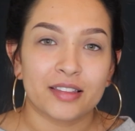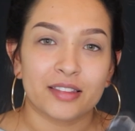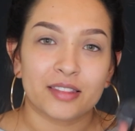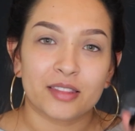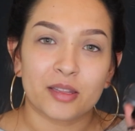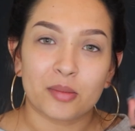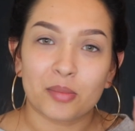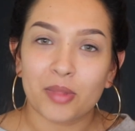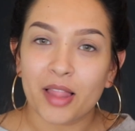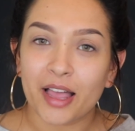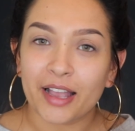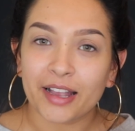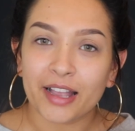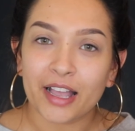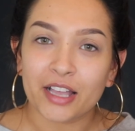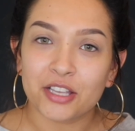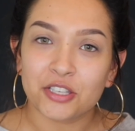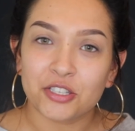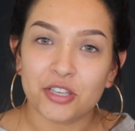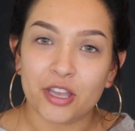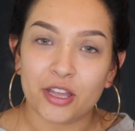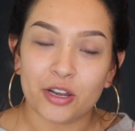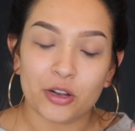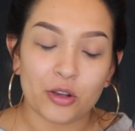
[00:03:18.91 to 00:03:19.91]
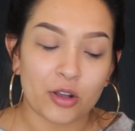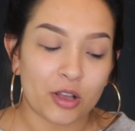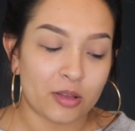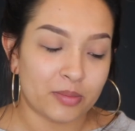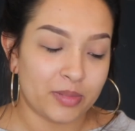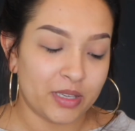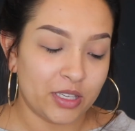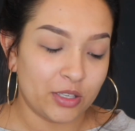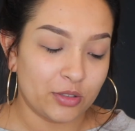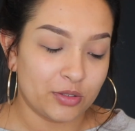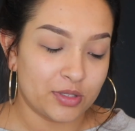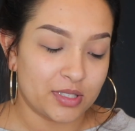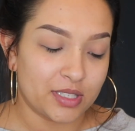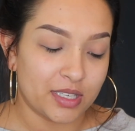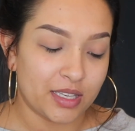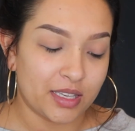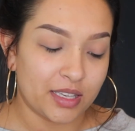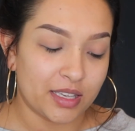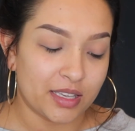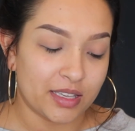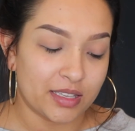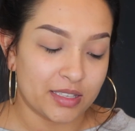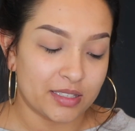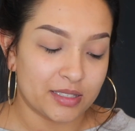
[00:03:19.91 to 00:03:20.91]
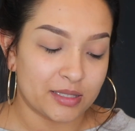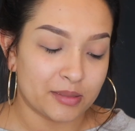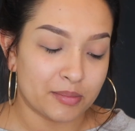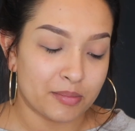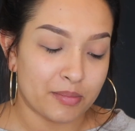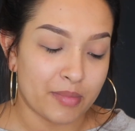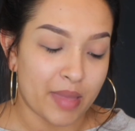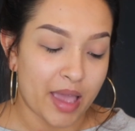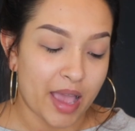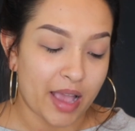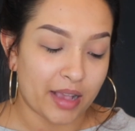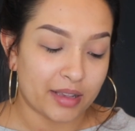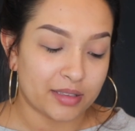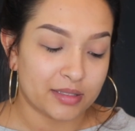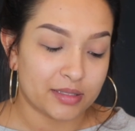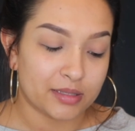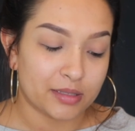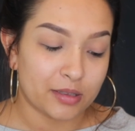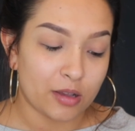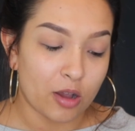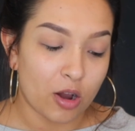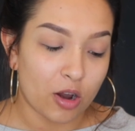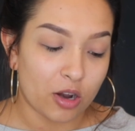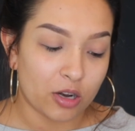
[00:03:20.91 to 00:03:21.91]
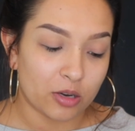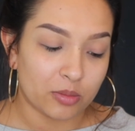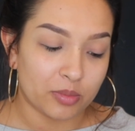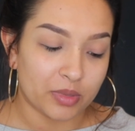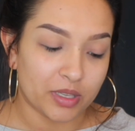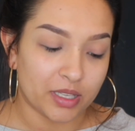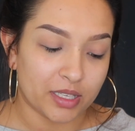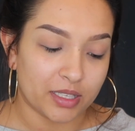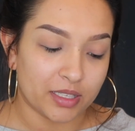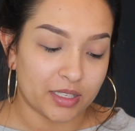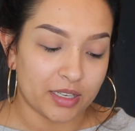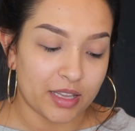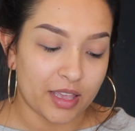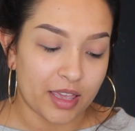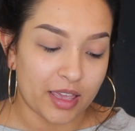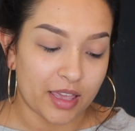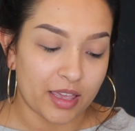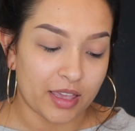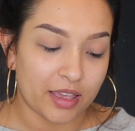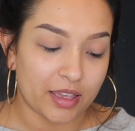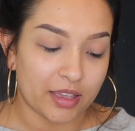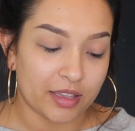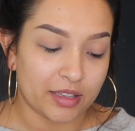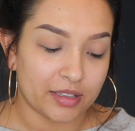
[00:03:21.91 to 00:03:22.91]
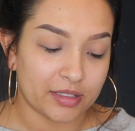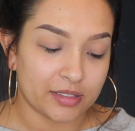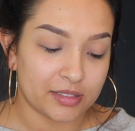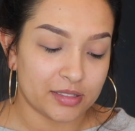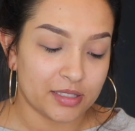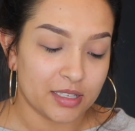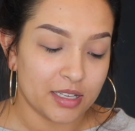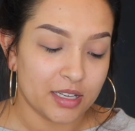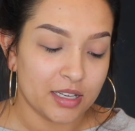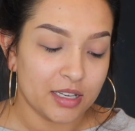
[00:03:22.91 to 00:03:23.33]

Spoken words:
The black eyeshadow I'll be using is Max Carbon, and